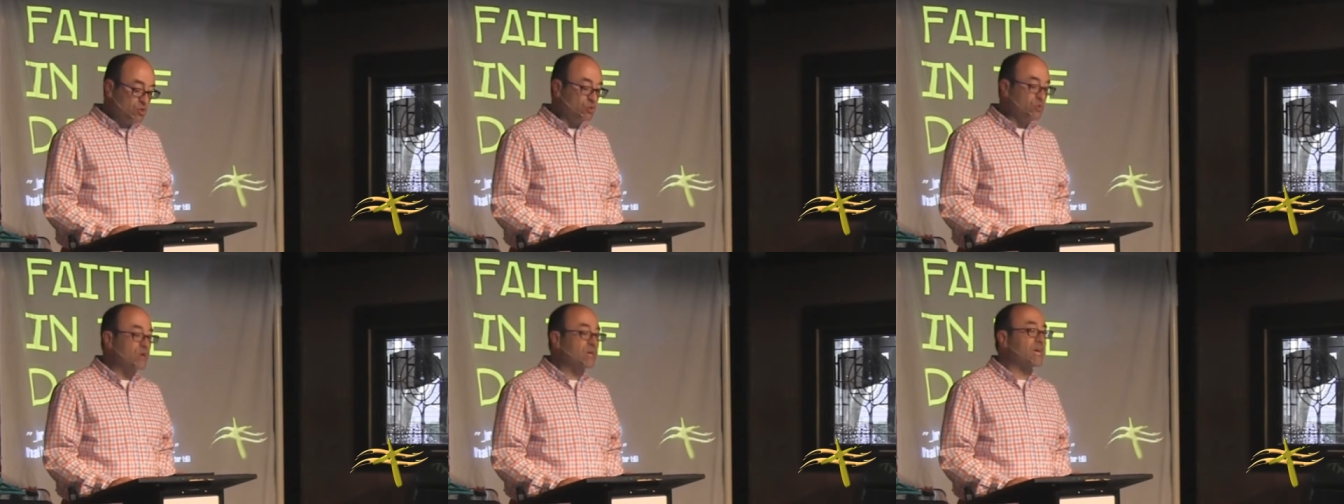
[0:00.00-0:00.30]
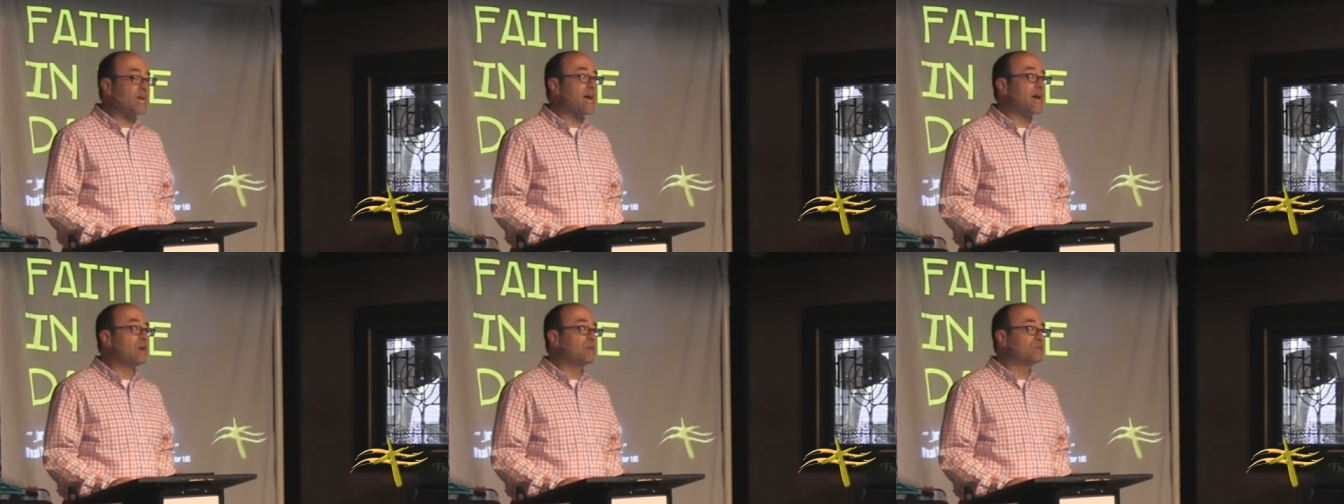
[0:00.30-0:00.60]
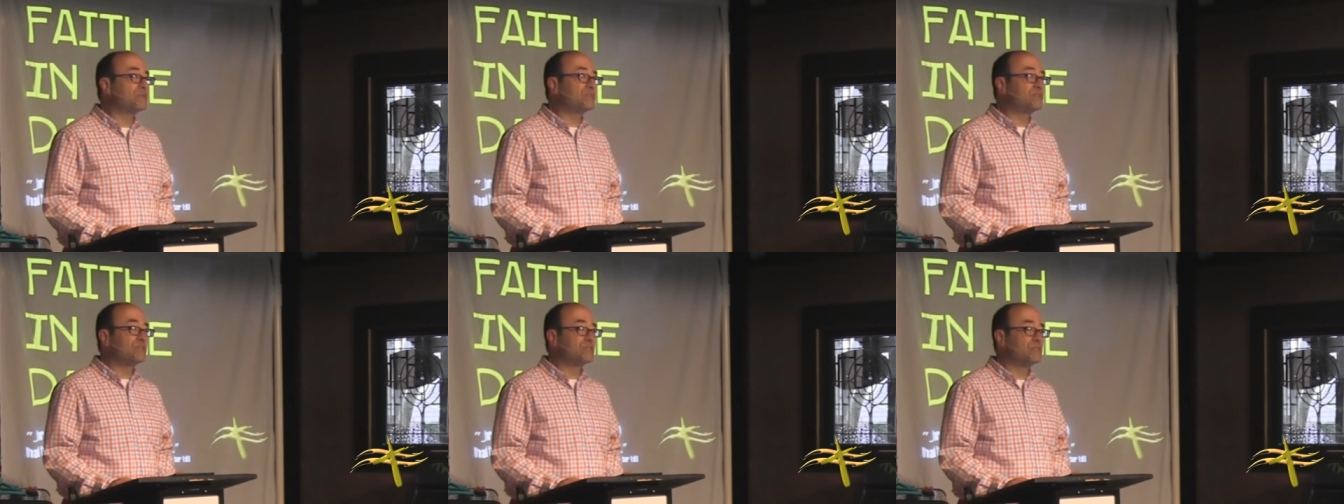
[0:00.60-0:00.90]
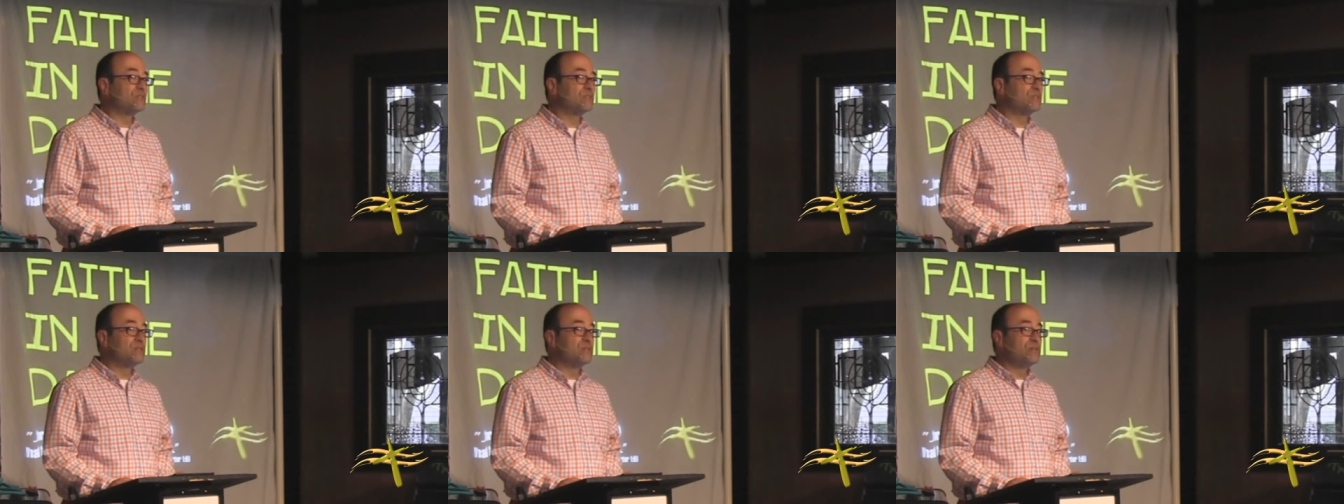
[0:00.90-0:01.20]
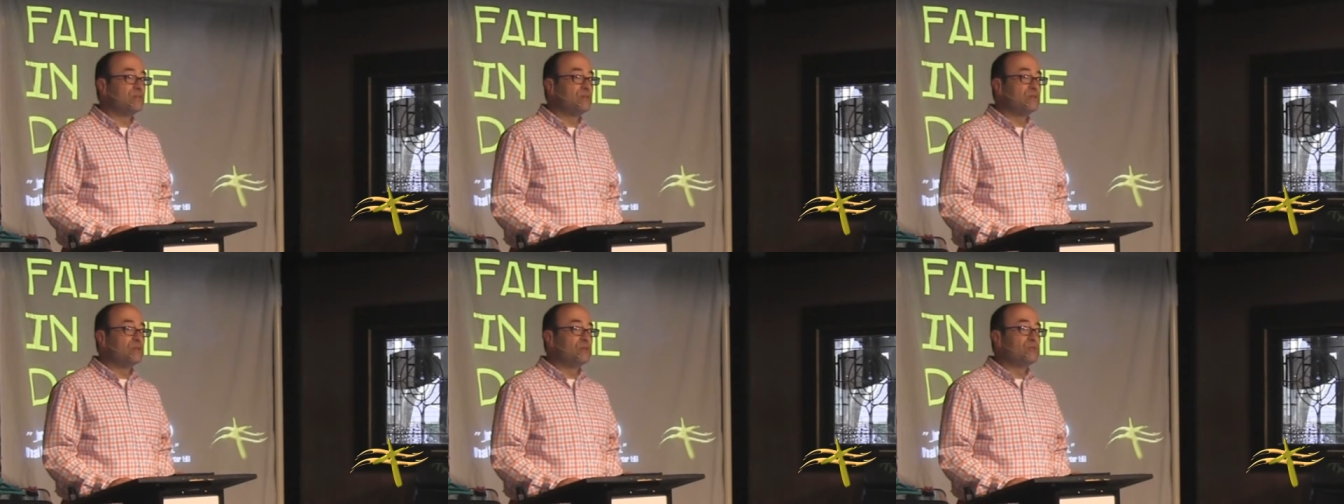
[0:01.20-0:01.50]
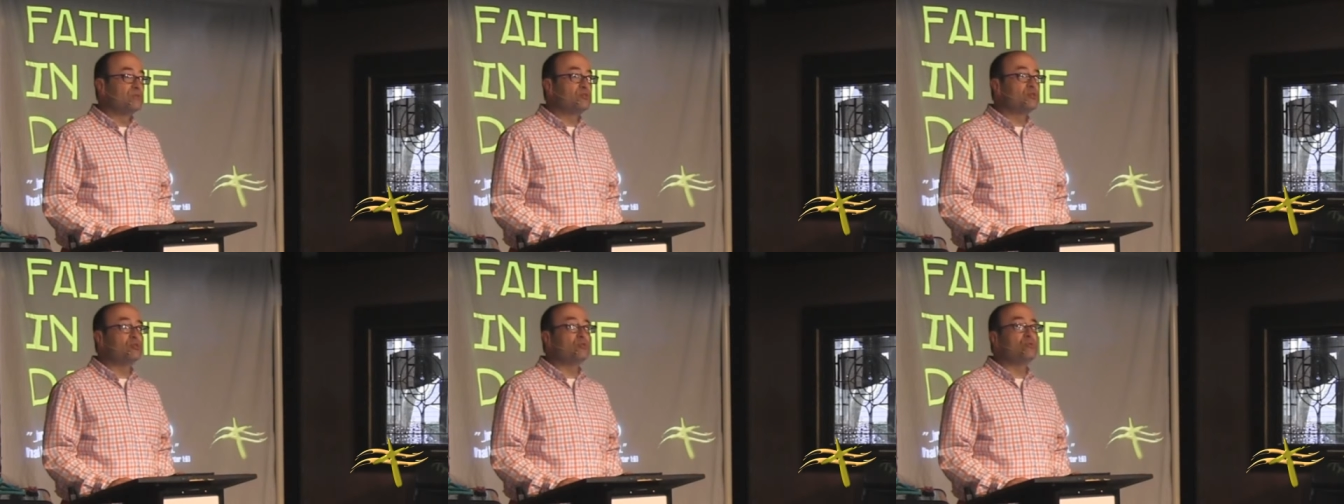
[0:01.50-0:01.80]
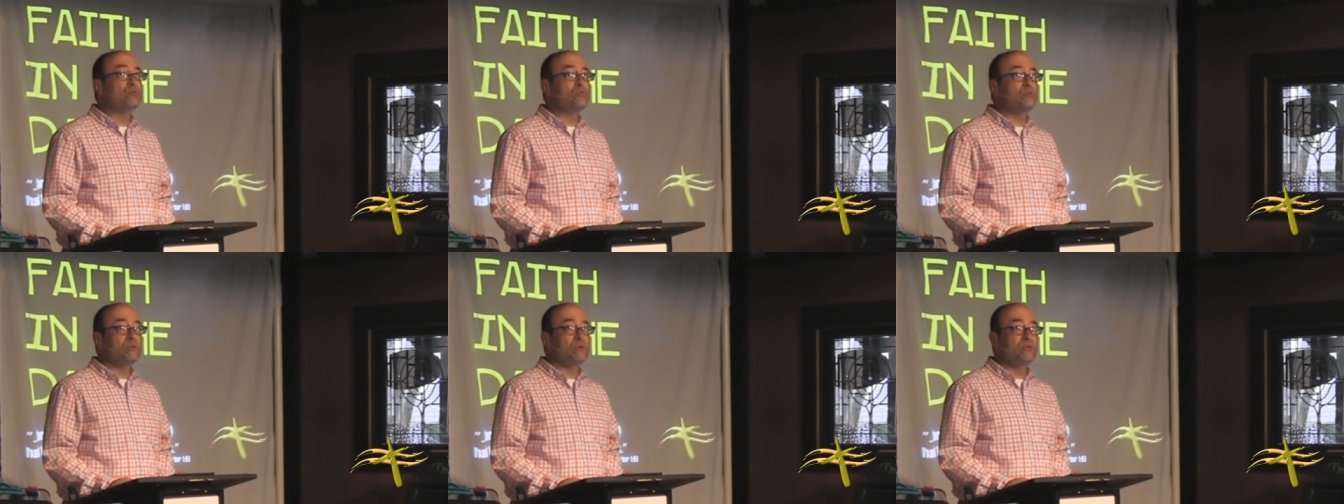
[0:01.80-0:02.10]
two accounts,
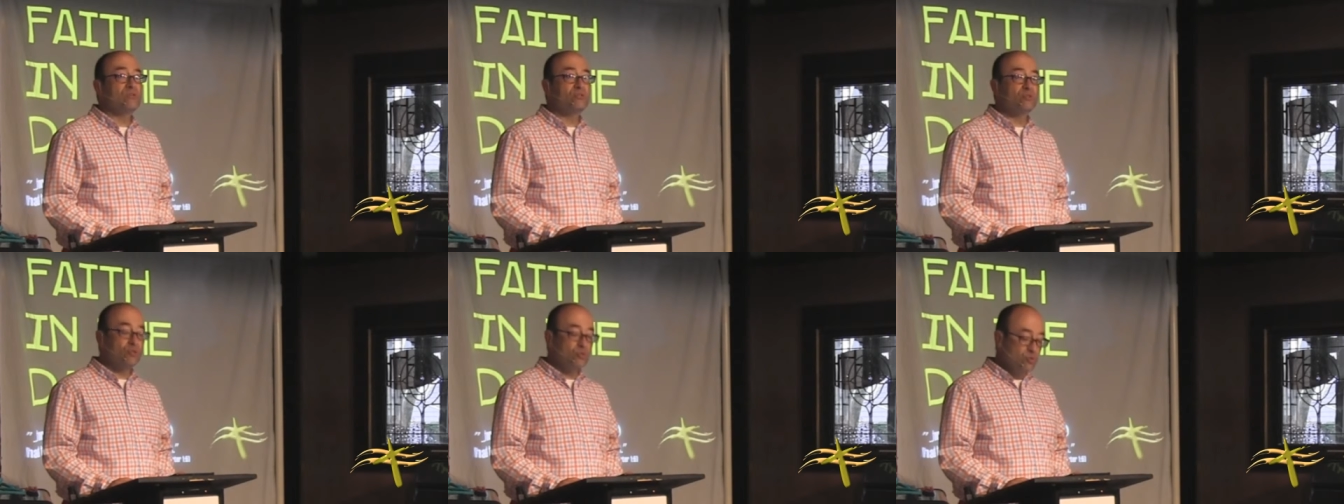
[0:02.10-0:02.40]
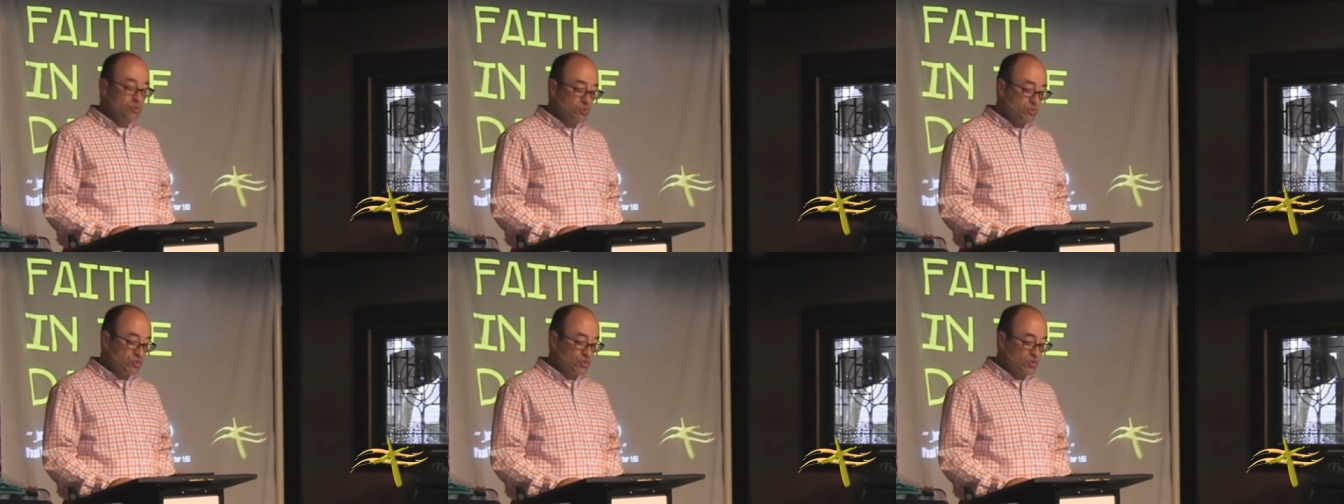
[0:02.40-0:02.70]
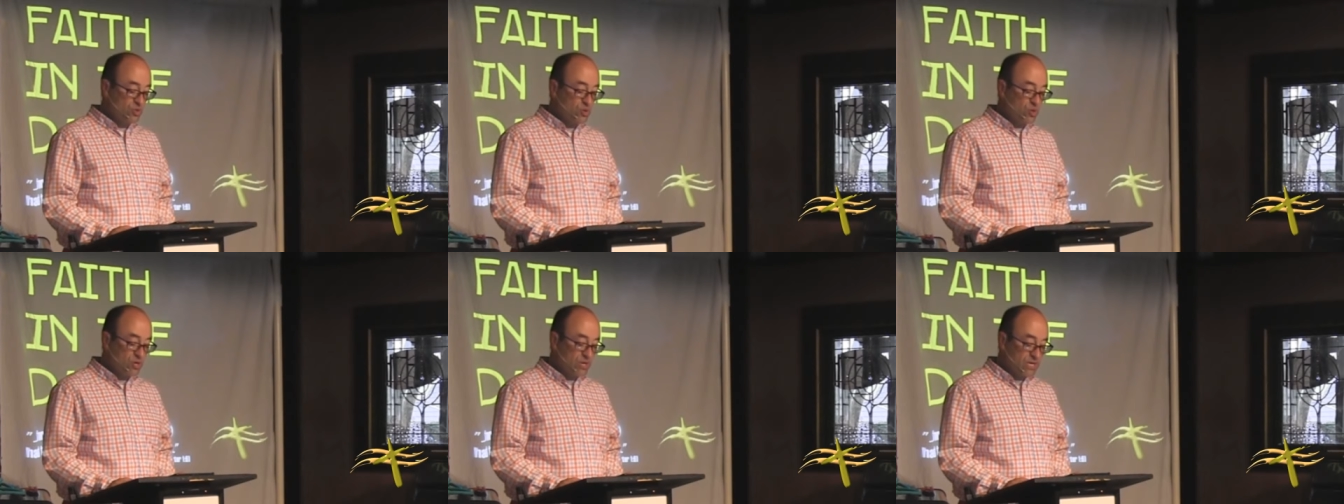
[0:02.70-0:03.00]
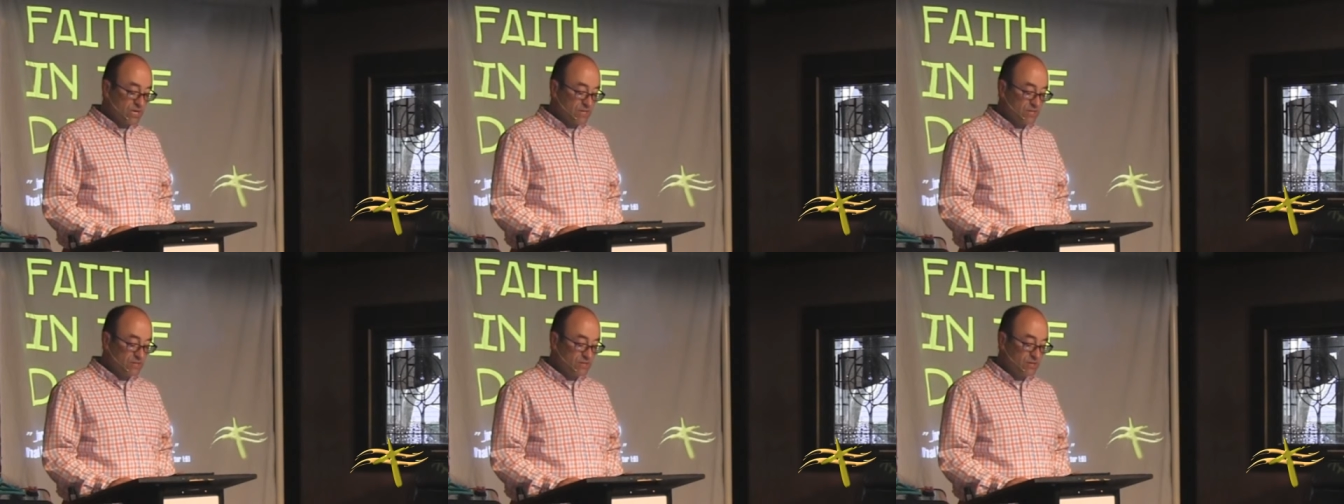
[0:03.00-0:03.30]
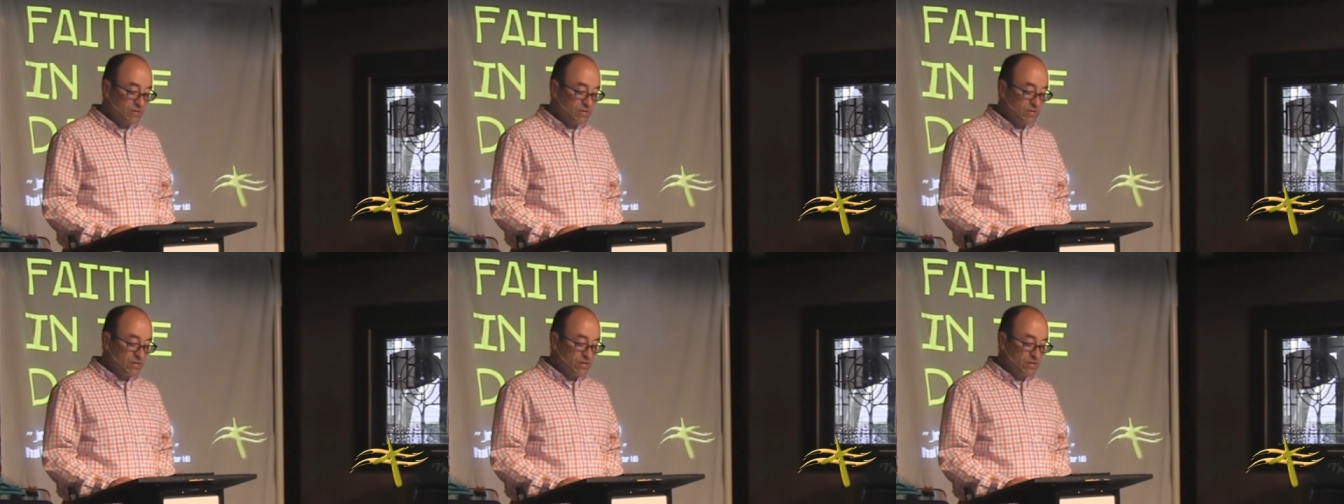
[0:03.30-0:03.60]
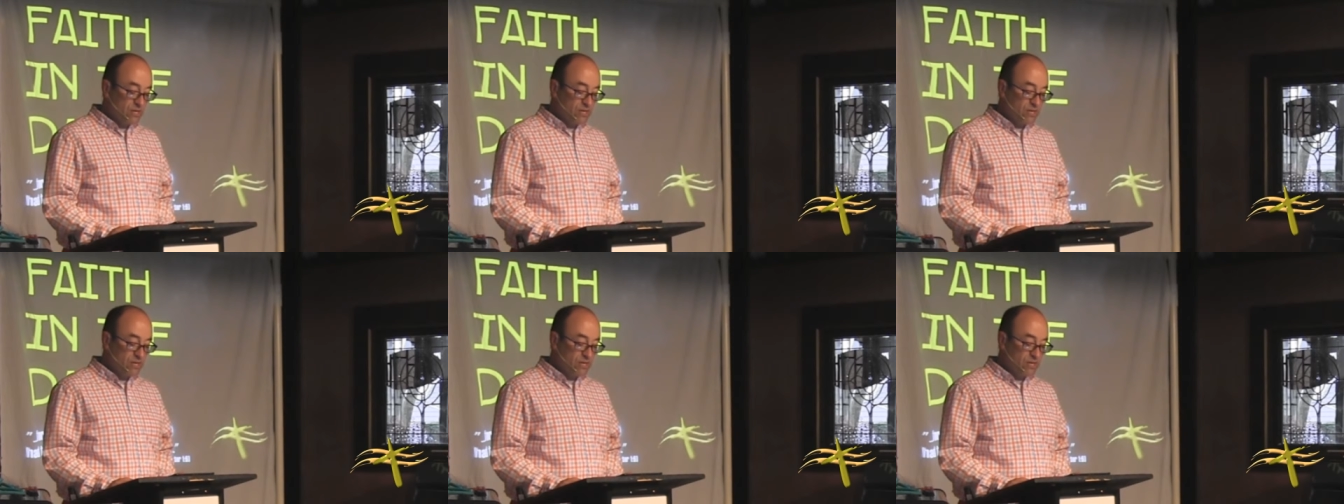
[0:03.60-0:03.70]
two true stories,